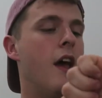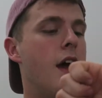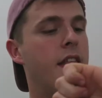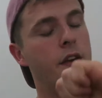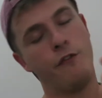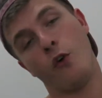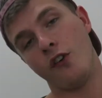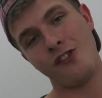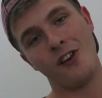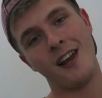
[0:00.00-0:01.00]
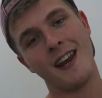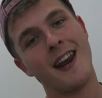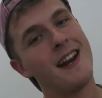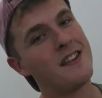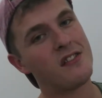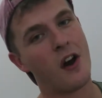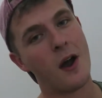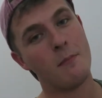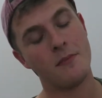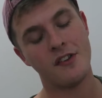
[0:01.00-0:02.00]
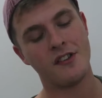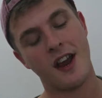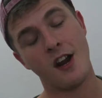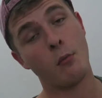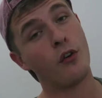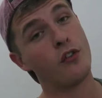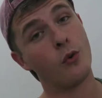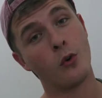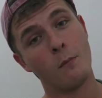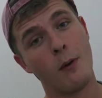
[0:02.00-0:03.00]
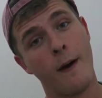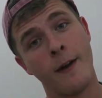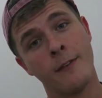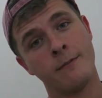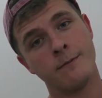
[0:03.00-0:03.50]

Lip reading: And then unfortunately, it is time to say an emotional goodbye.